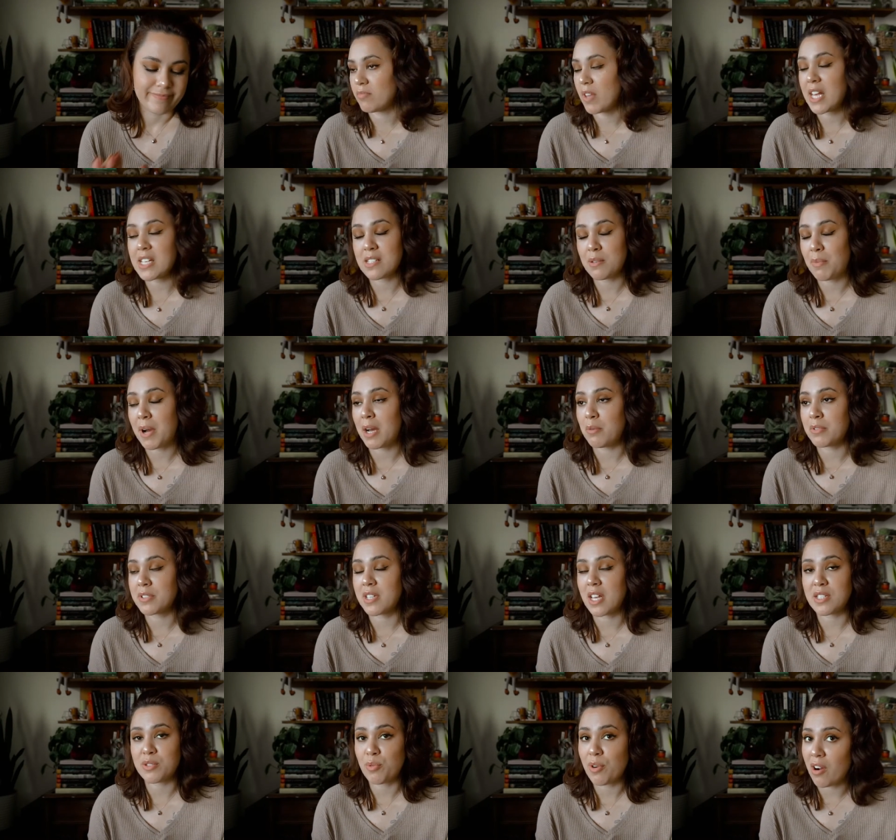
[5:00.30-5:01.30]
As the Bible
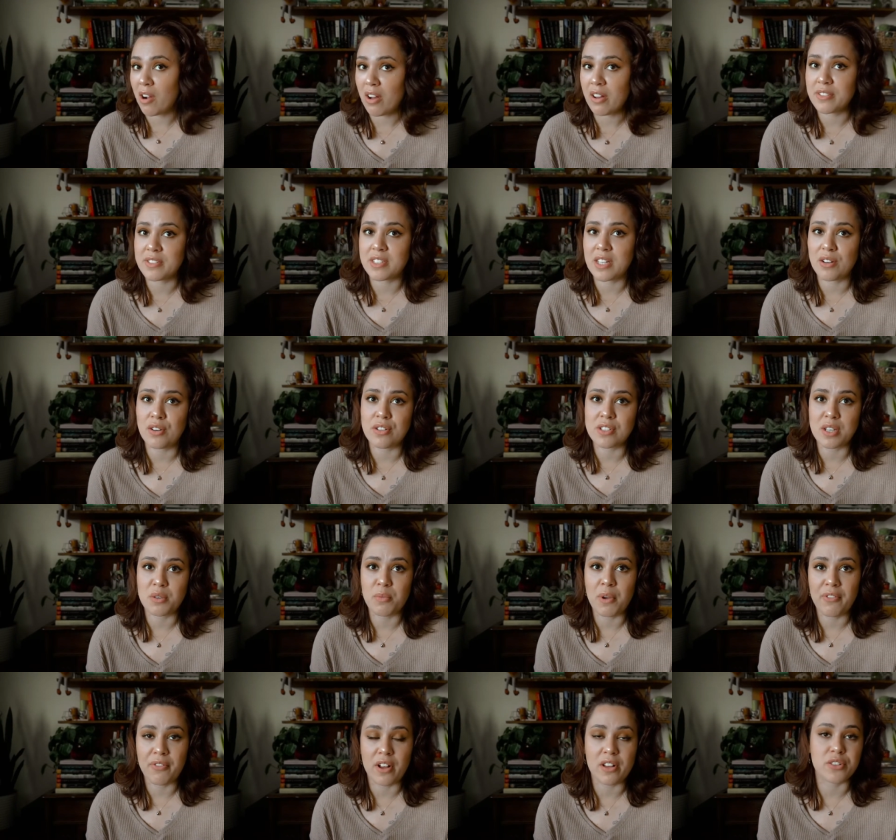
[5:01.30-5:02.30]
says, we're all sinners and
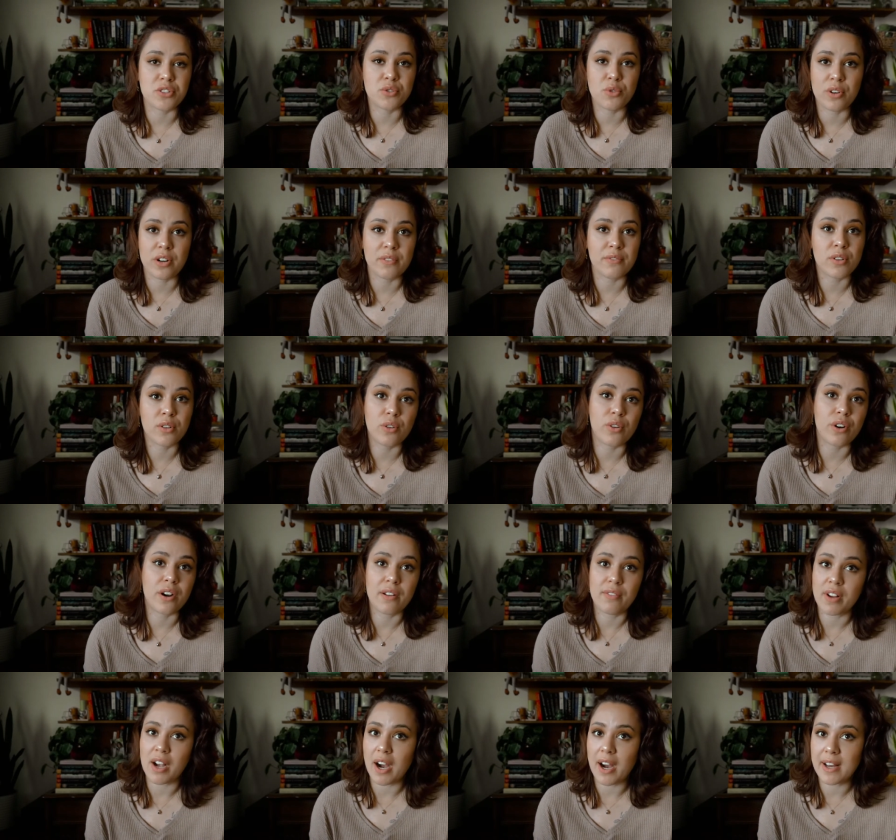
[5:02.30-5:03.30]
we fall short of the
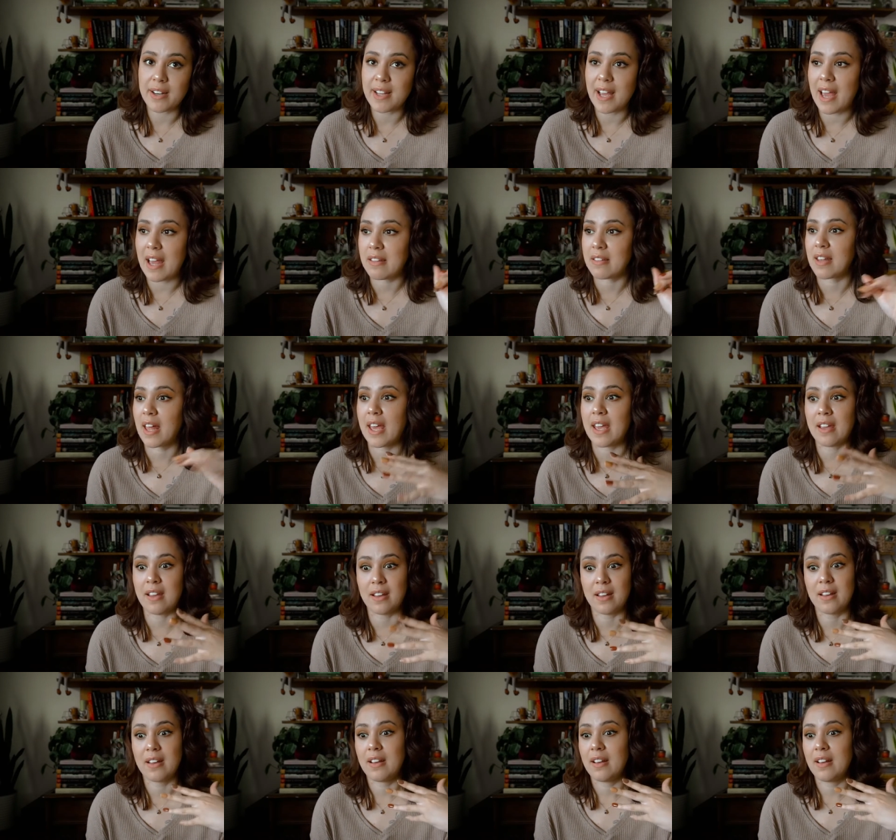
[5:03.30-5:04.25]
glory of God. And like,